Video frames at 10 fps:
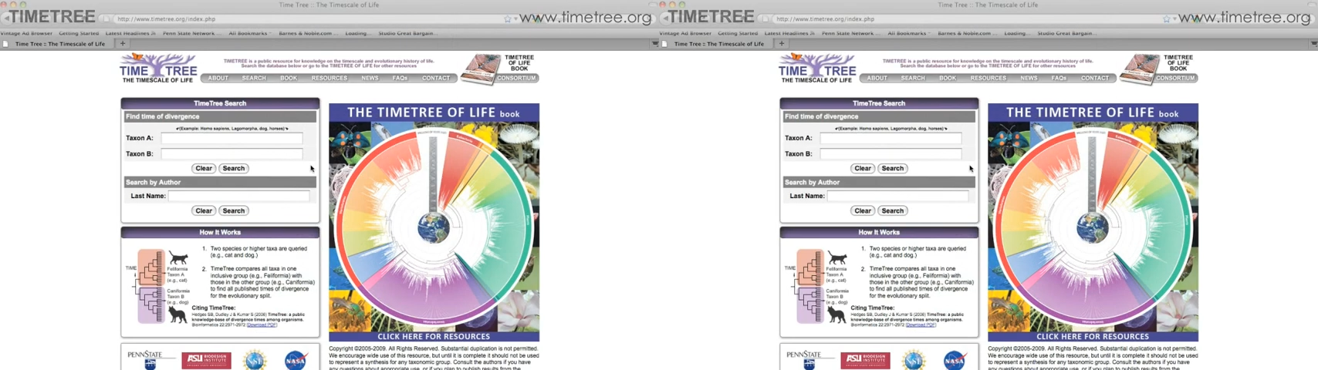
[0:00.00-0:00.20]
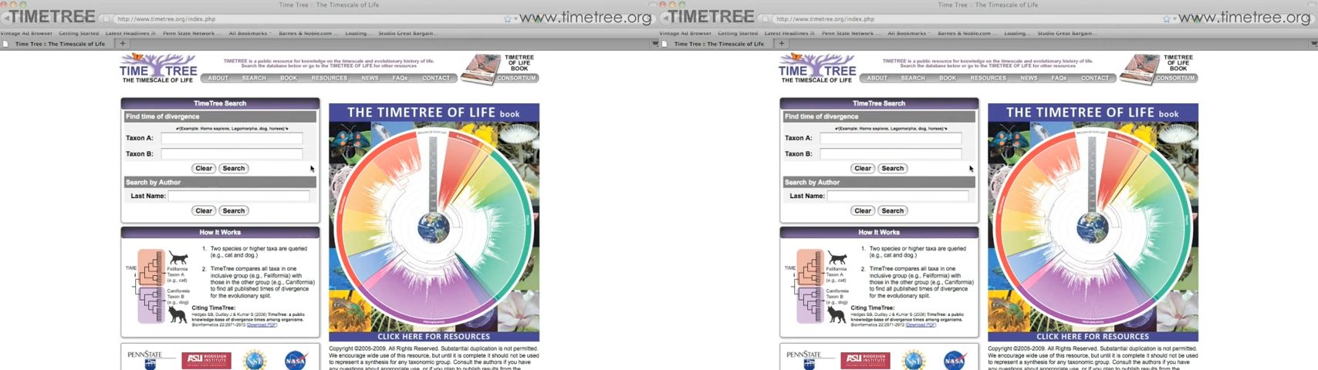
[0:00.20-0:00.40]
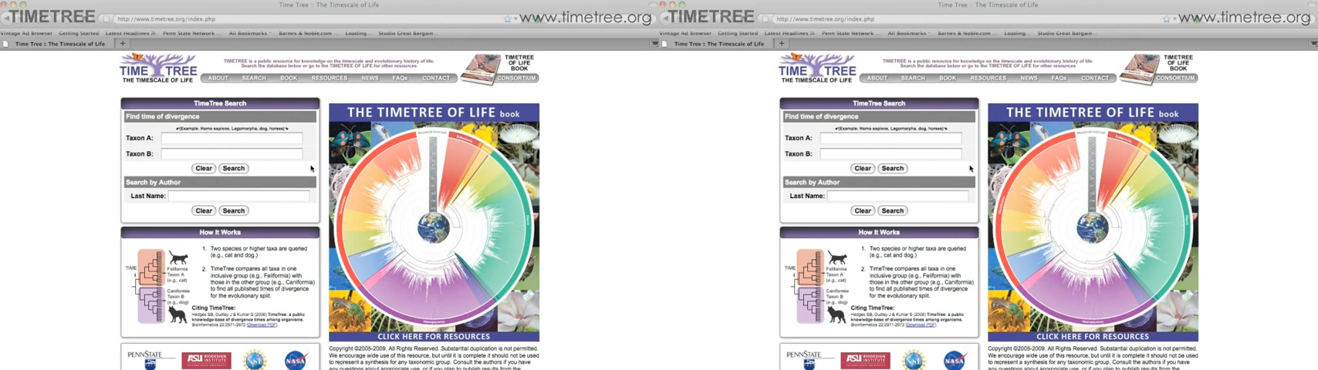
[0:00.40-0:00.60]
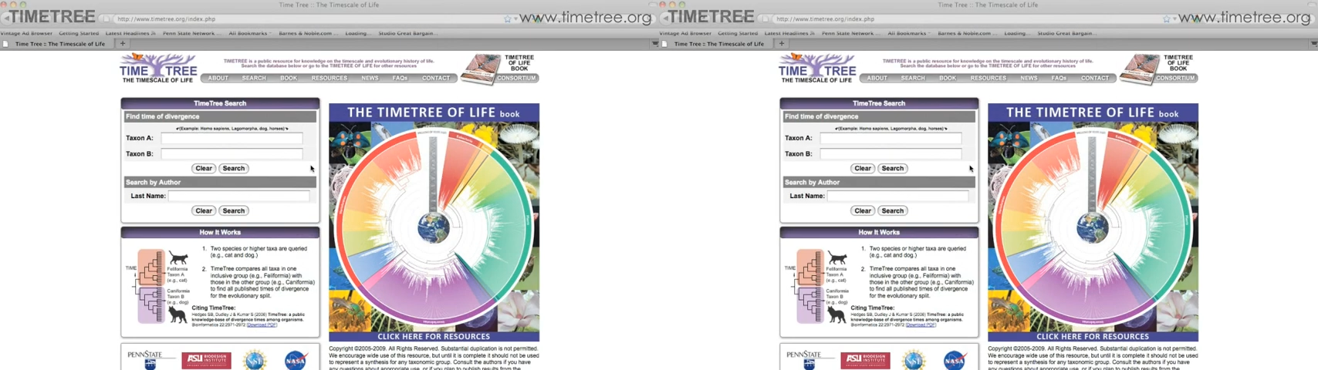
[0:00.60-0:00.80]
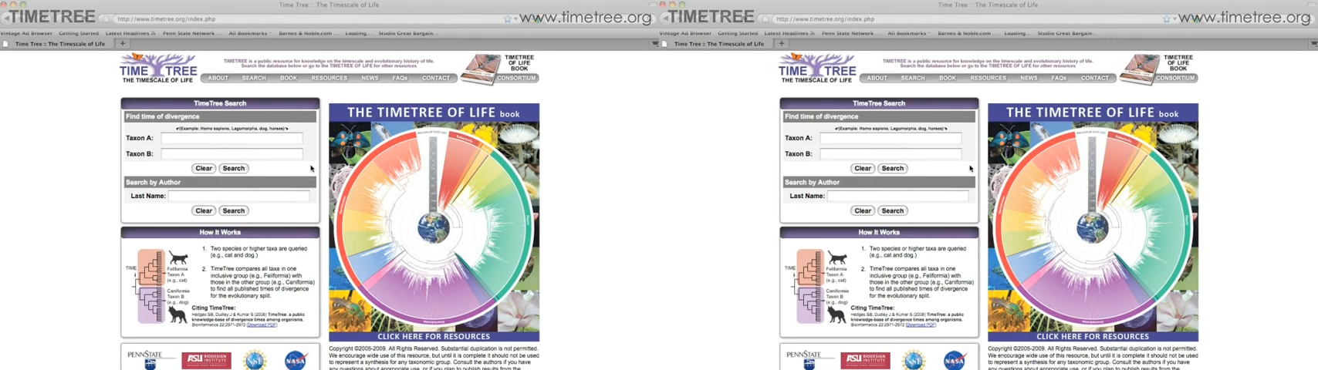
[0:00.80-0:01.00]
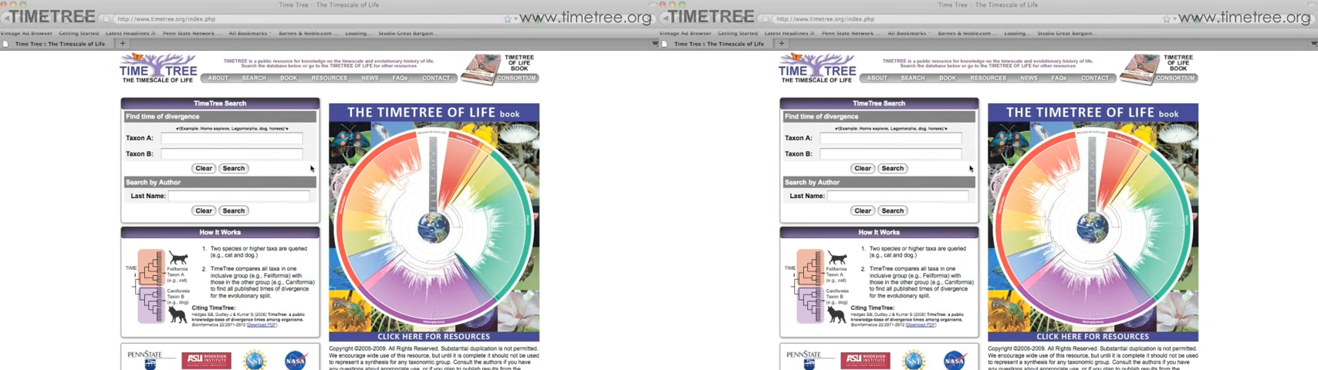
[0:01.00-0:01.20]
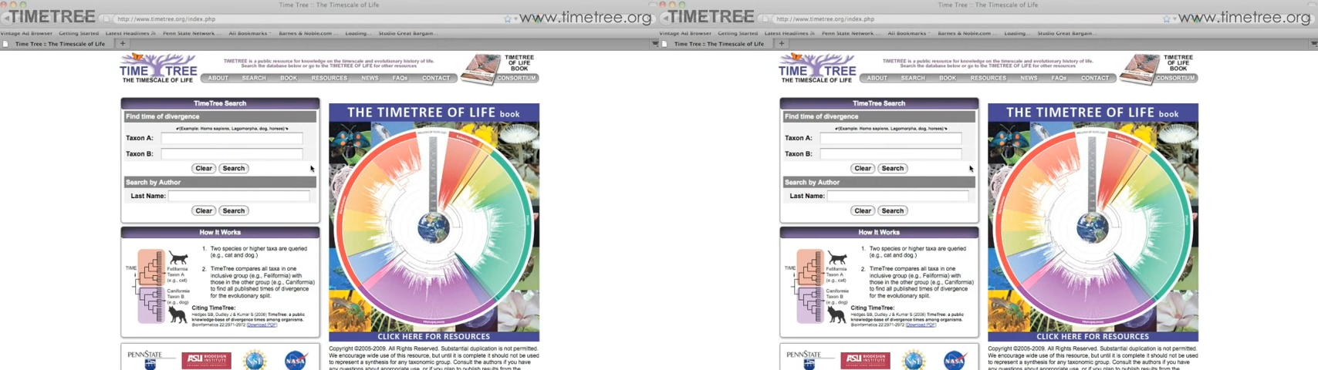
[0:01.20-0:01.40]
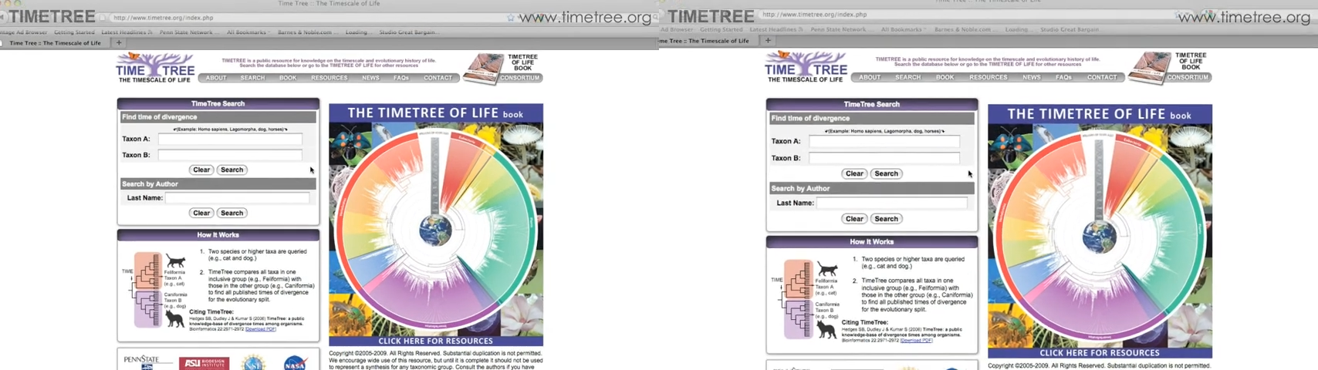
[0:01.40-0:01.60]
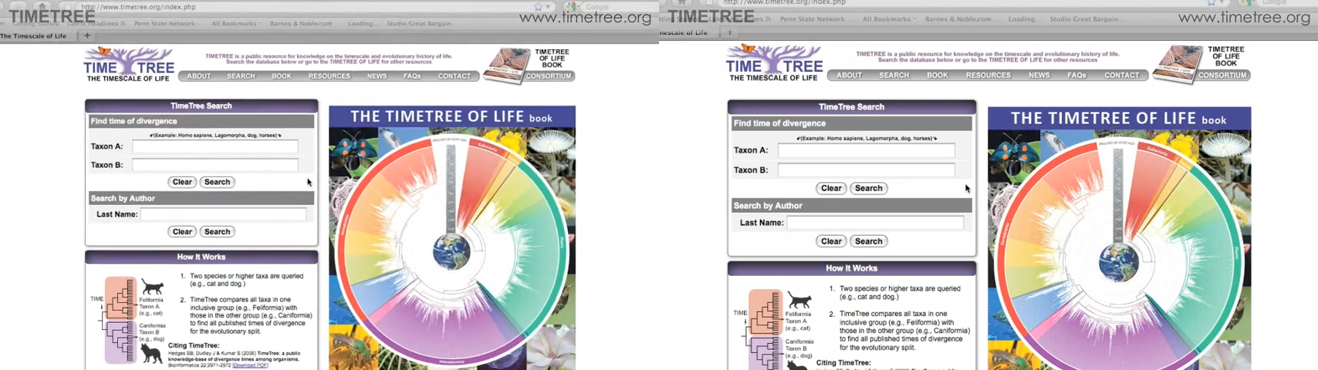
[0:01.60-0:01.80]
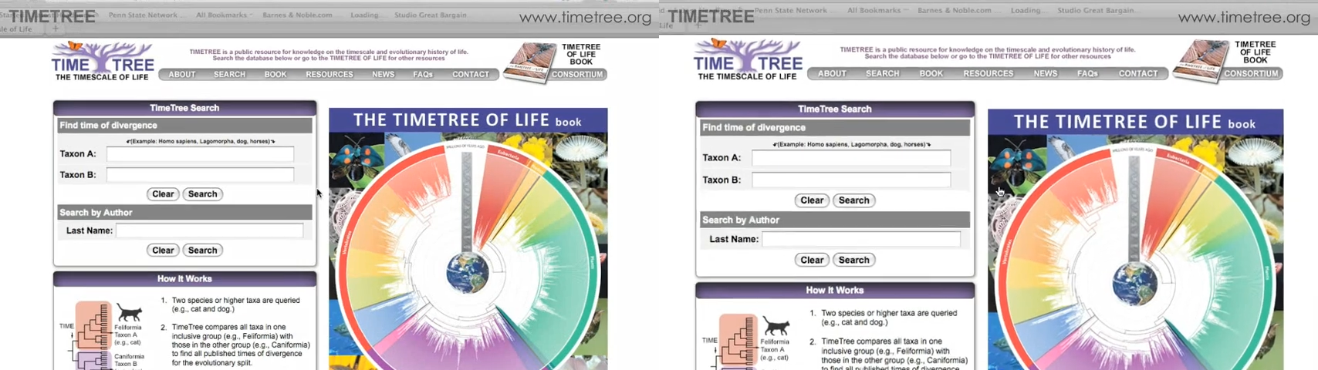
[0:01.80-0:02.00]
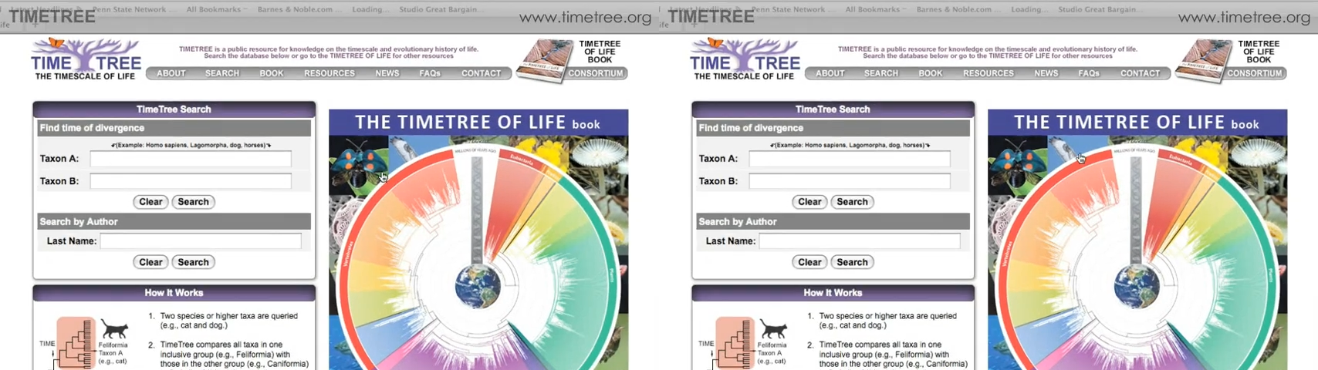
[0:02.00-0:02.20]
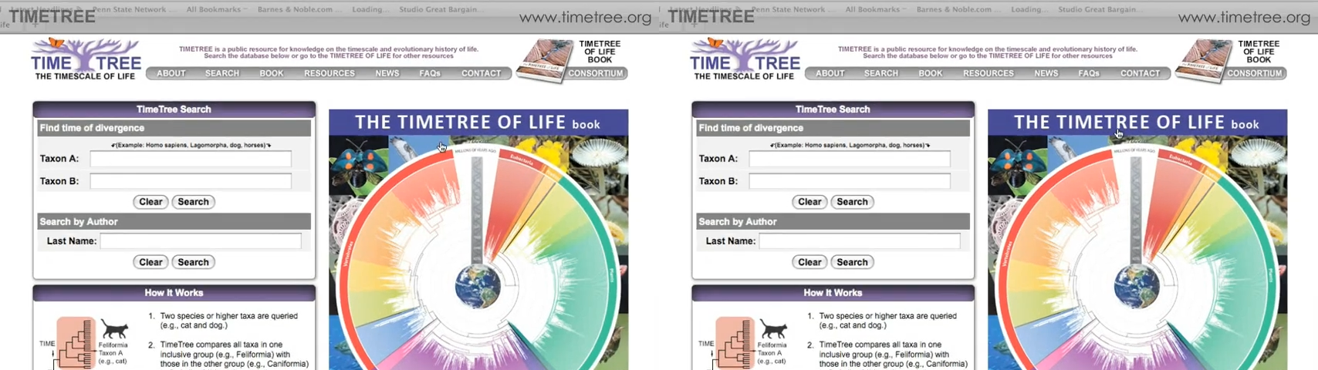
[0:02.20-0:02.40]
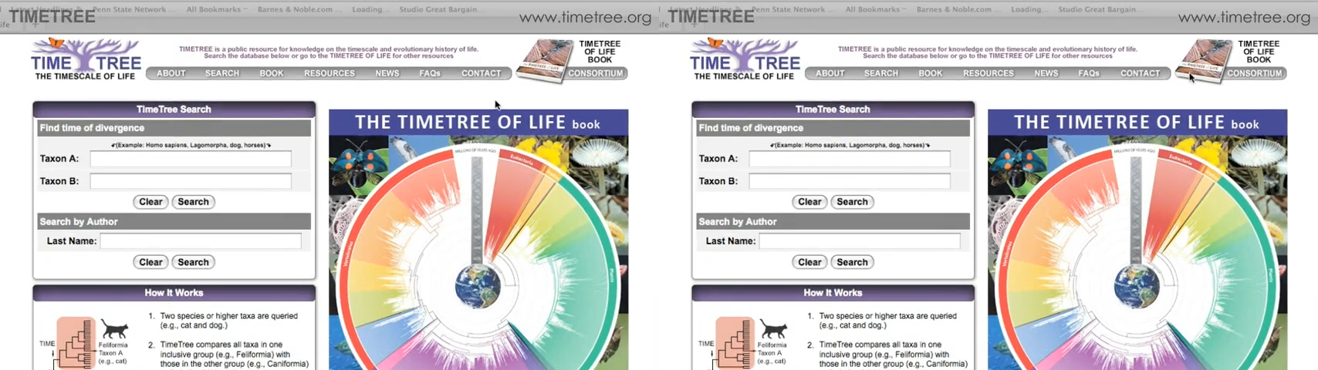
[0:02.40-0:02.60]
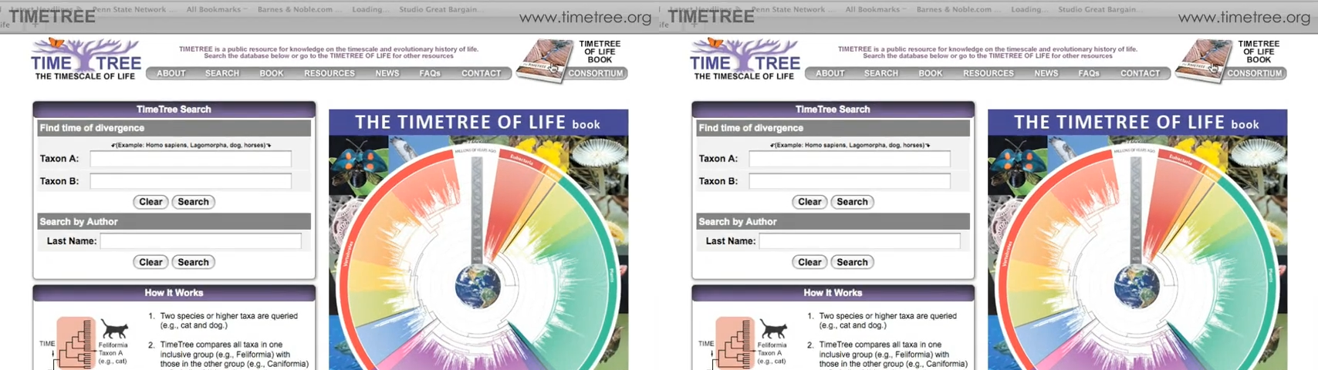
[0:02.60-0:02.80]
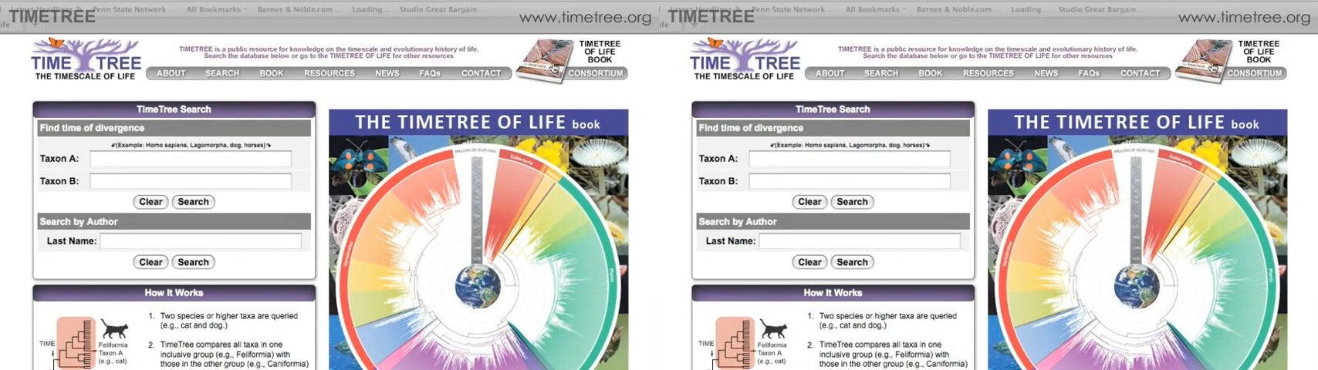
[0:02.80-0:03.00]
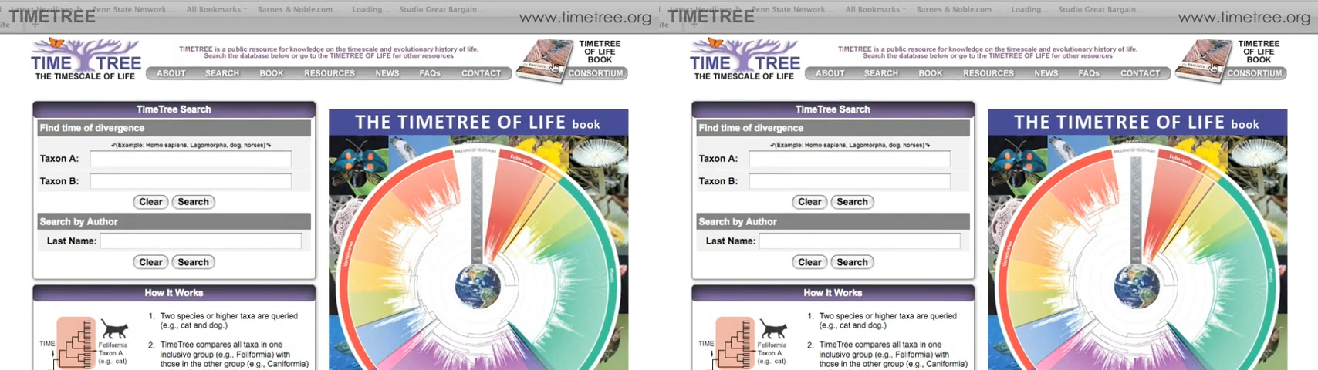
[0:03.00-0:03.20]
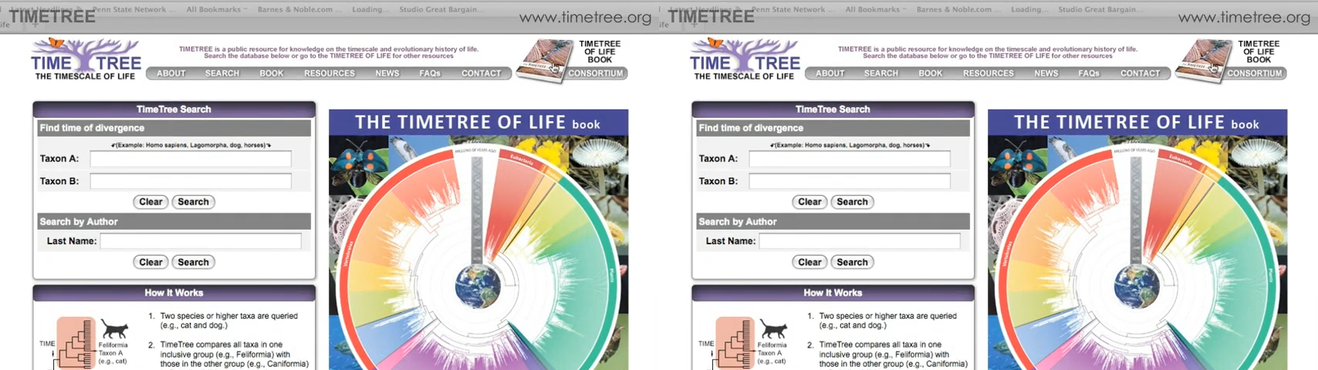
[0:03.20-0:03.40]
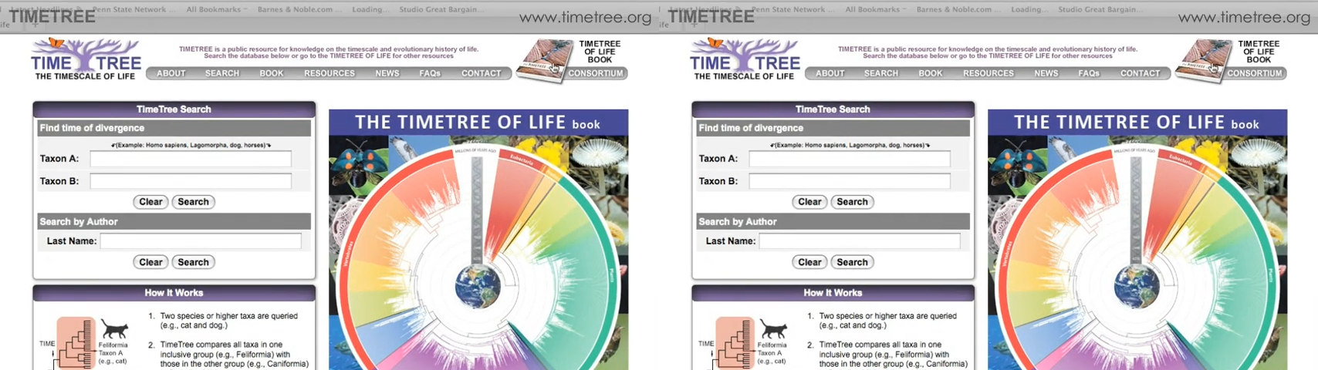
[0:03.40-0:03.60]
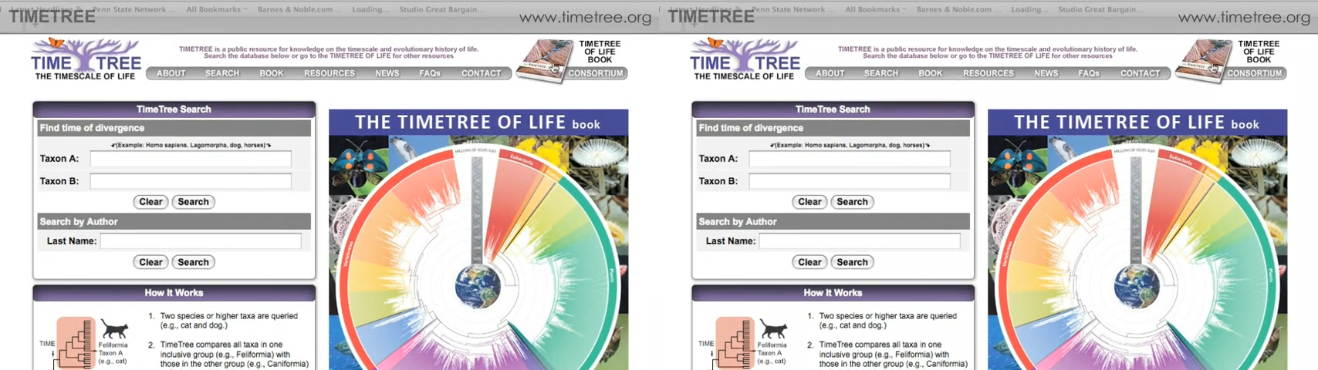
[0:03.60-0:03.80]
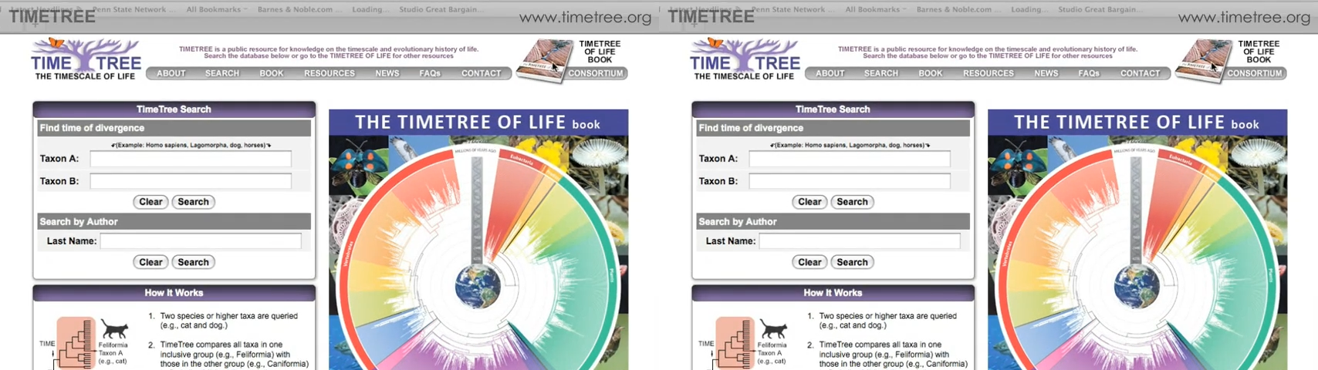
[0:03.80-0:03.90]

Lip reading: Nobody's mouth can be seen.